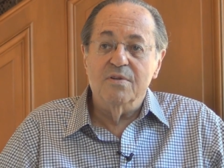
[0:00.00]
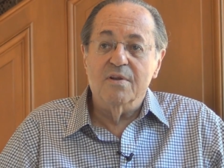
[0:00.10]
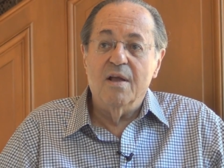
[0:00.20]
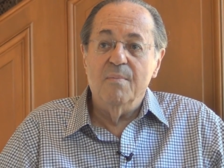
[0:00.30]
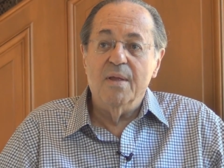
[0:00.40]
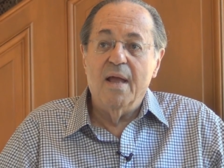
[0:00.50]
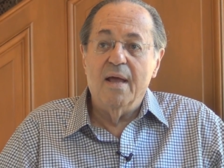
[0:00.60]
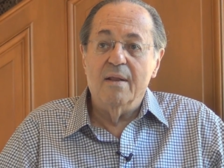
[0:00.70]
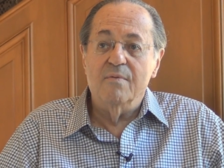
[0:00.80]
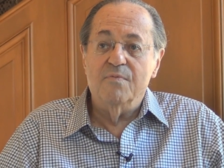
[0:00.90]
that are coming
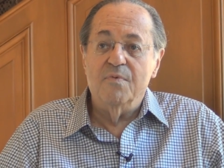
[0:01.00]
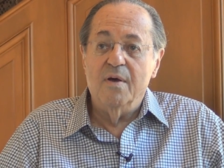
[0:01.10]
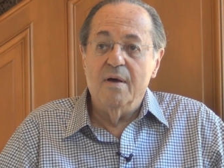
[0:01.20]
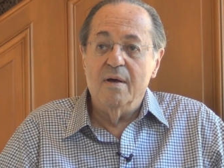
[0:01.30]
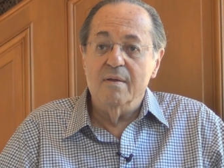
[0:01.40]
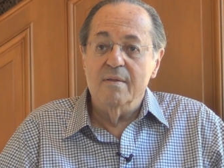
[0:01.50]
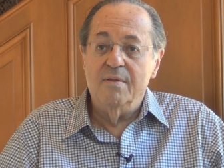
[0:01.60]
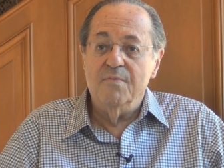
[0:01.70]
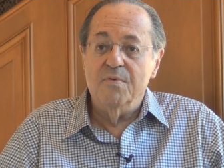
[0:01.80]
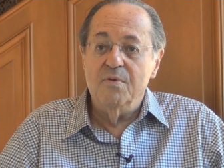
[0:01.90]
out of uh,
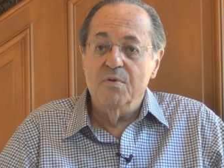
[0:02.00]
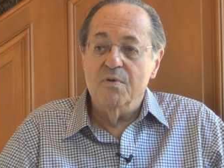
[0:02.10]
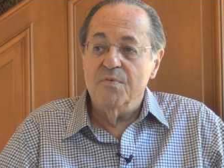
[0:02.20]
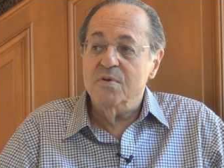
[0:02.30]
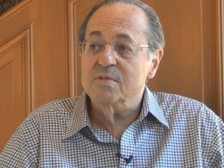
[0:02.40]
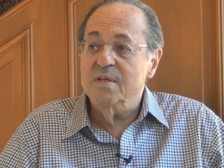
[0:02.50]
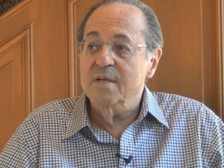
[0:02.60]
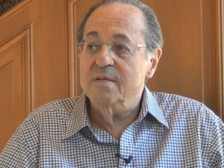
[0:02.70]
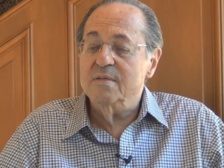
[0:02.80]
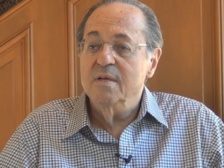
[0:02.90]
different
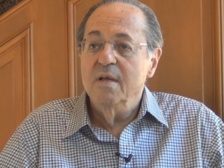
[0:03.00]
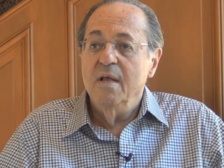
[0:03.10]
universities.